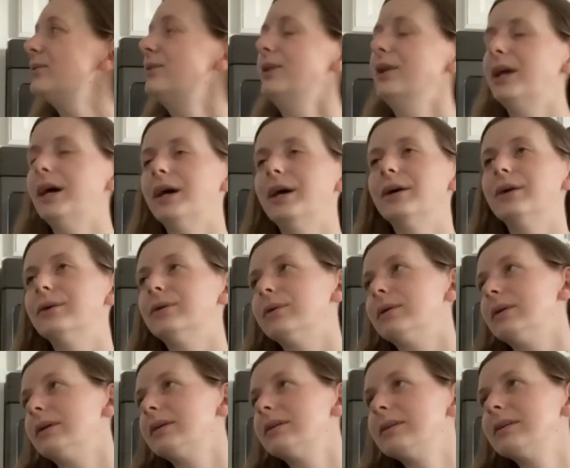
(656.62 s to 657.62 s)

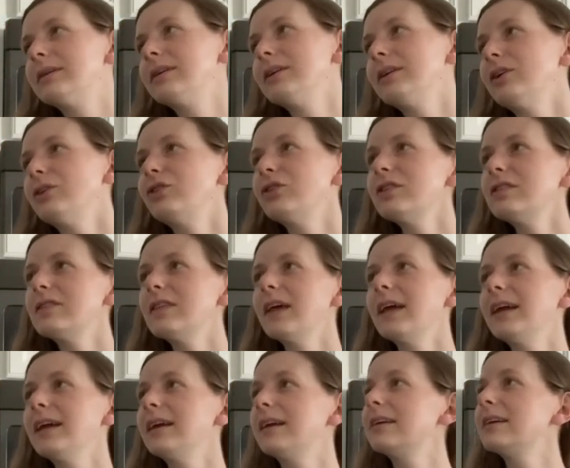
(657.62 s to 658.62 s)
know. You just
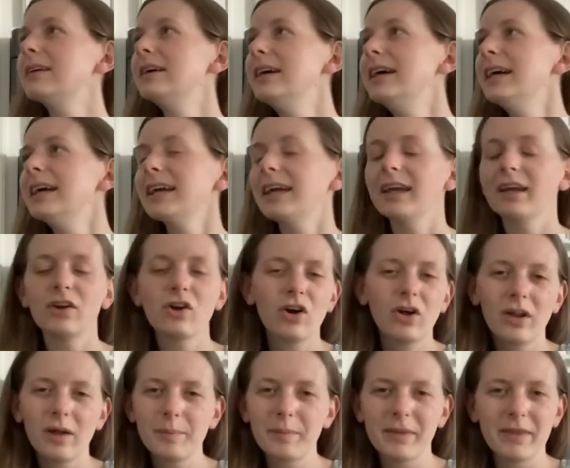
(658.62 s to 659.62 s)
like get caught
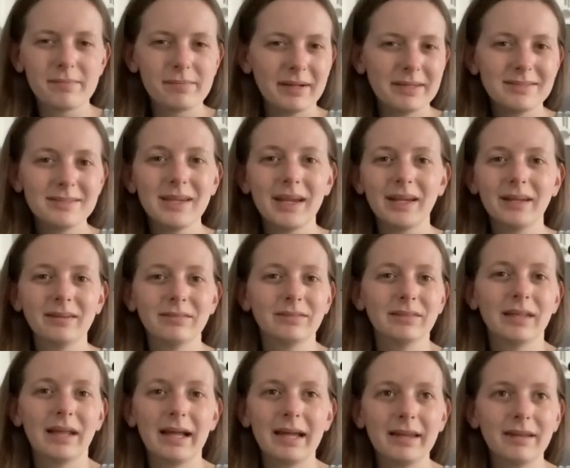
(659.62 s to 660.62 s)
up in the mundane of
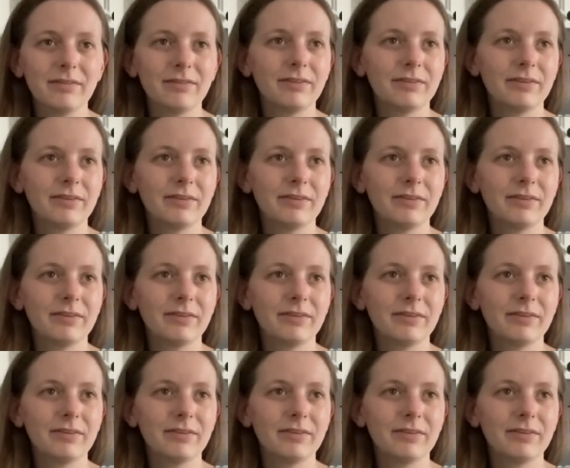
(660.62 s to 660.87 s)
life.